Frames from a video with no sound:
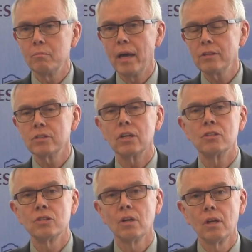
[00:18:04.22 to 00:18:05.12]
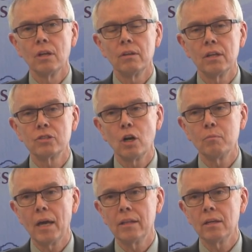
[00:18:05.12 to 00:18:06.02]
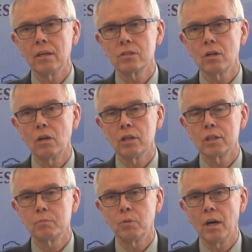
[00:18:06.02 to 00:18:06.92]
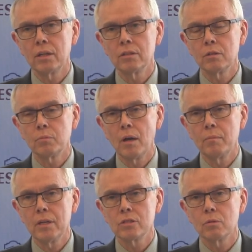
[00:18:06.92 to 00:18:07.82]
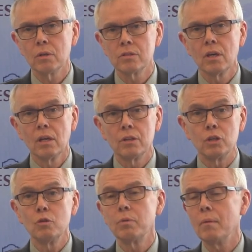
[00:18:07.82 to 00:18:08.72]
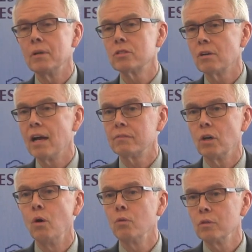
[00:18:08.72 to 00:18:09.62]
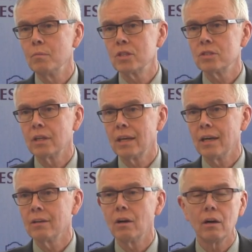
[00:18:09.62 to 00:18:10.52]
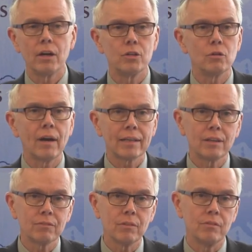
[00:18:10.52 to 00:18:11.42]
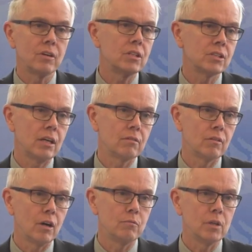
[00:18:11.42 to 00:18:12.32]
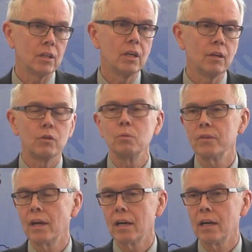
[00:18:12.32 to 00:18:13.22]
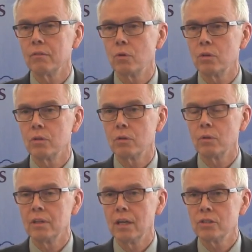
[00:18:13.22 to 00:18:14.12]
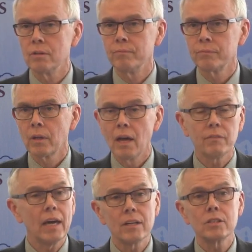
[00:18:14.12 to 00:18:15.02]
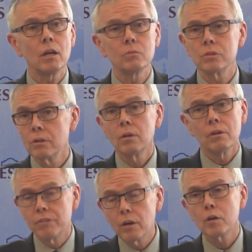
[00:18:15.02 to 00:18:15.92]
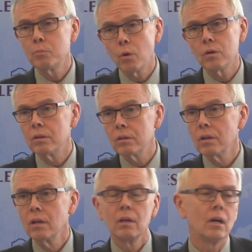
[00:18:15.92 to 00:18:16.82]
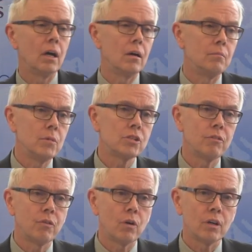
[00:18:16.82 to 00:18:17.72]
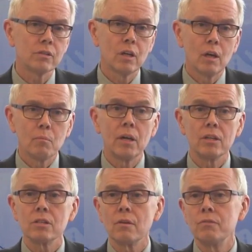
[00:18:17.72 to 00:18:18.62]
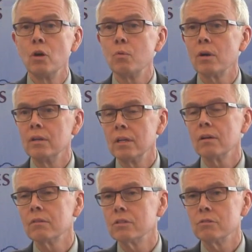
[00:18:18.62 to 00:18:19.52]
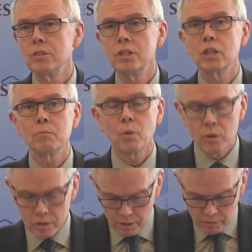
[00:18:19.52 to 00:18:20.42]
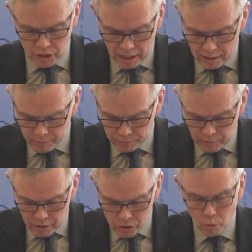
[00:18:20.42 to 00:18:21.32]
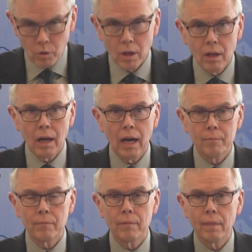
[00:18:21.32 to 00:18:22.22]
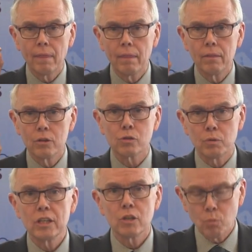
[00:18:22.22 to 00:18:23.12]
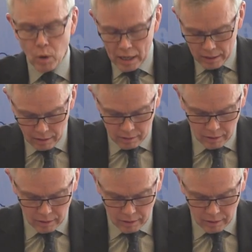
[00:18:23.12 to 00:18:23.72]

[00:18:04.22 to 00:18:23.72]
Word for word: message that John Manley and his colleagues brought to the Prime Minister was that you, Prime Minister, have to own the mission in Kandahar and direct it from the very center of government if you want that kind of coordination. Afghanistan was a very important uh, mission for us, but it is nowhere near the strategic importance of China. So um, there's a reason why